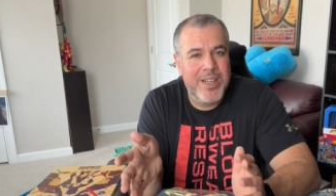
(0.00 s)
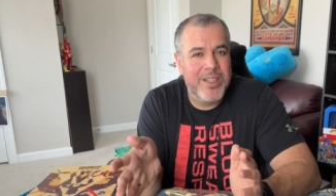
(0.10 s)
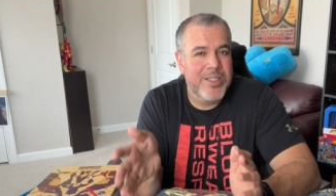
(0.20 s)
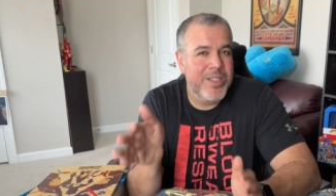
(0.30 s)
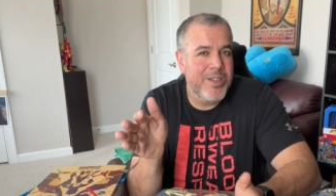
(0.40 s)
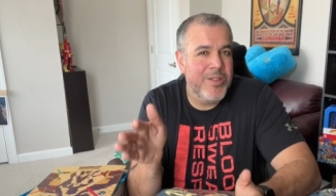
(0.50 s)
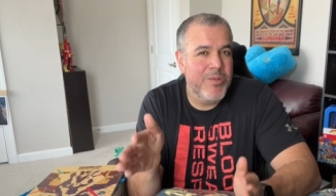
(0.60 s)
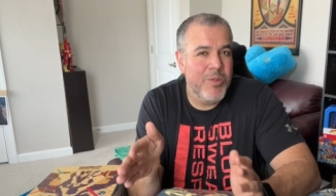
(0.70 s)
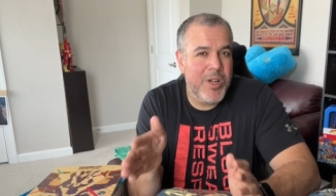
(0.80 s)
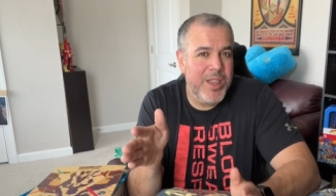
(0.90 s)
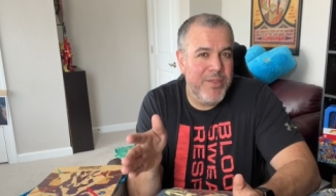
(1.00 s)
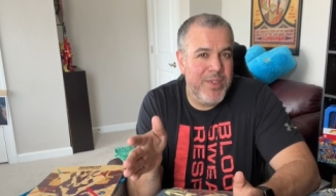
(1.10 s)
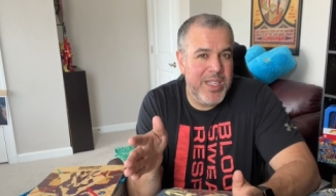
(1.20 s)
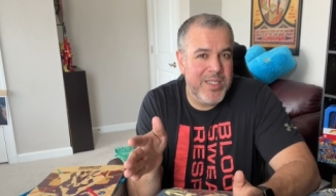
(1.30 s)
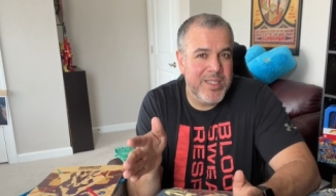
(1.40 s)
So we're on the
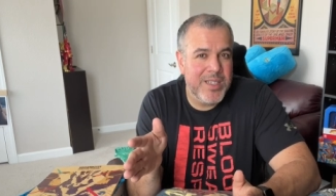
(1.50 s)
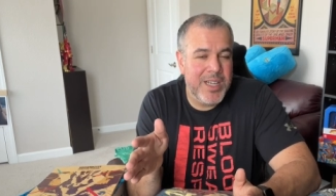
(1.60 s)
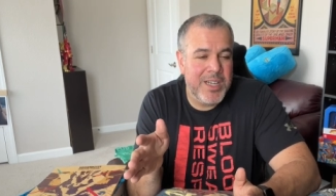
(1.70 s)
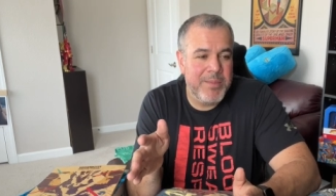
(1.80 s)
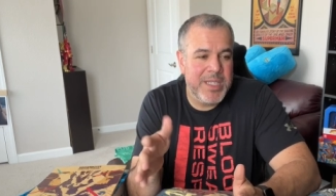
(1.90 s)
fence. Um,